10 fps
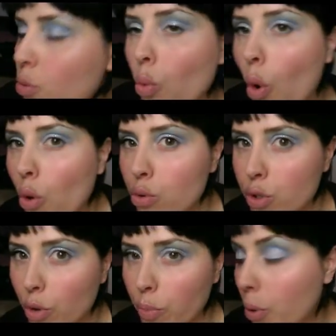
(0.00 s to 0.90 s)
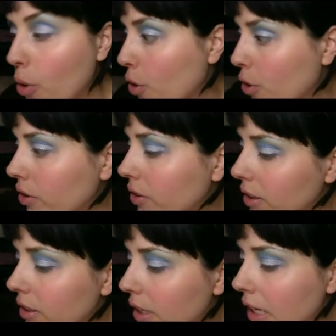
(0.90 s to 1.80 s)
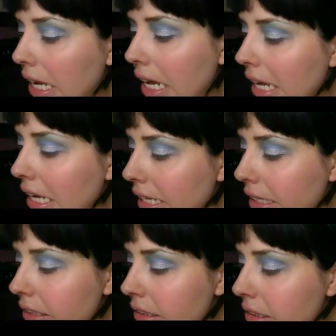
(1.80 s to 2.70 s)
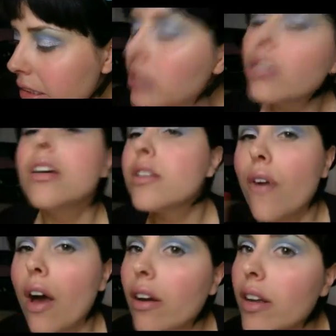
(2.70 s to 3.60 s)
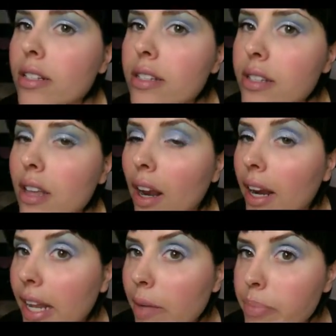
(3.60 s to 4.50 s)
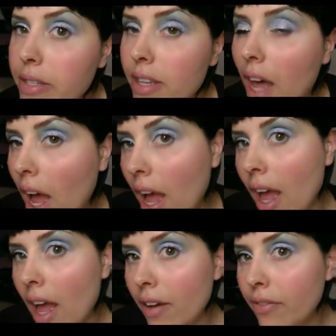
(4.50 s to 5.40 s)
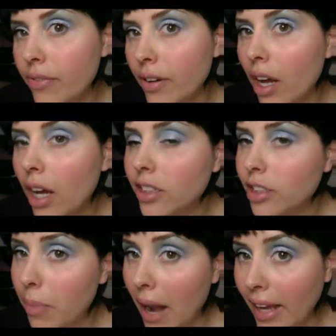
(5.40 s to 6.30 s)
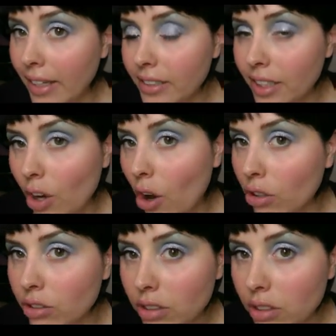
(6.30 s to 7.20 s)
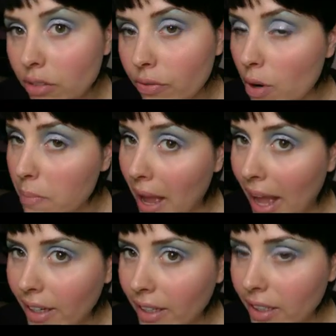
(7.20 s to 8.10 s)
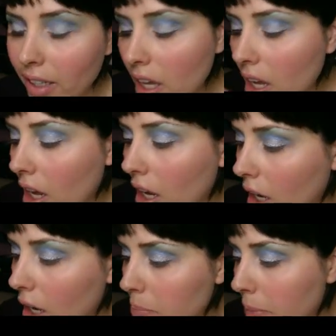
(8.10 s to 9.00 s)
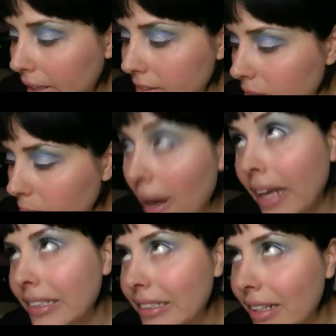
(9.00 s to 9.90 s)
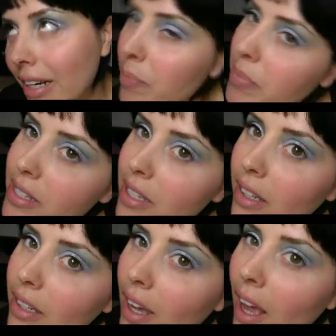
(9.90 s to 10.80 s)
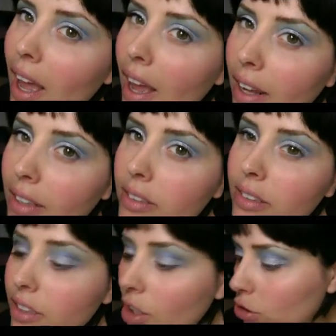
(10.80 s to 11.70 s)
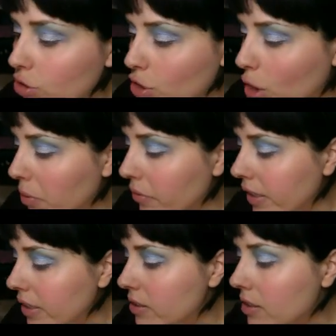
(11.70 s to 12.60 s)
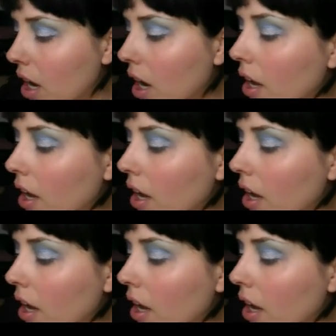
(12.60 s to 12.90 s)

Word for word: Rose Pearl. And as far as lips, I have uh, the Blankety on from MAC. Uh, lipstick and on top of it I